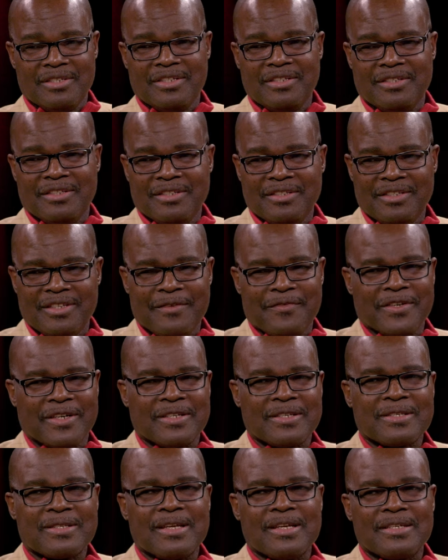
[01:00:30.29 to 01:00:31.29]
in, in
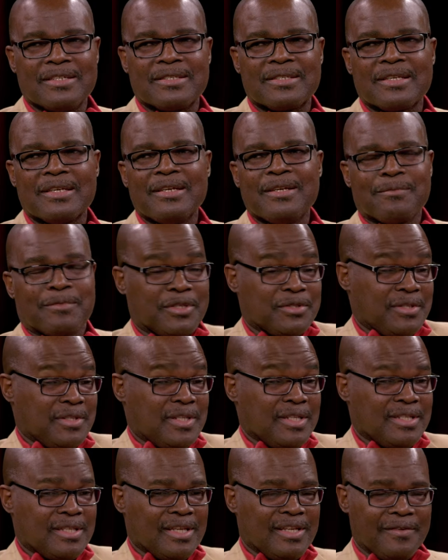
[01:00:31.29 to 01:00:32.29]
African studies because
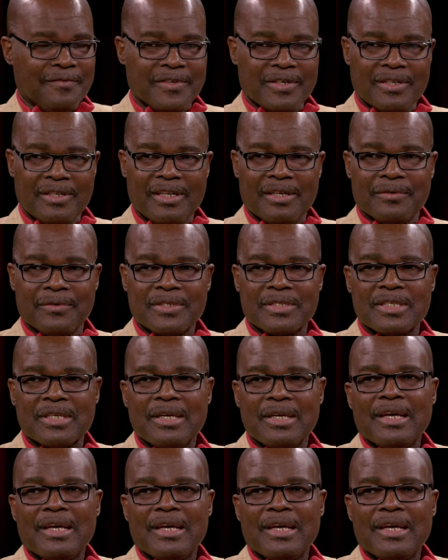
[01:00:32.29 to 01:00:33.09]
it is an African language.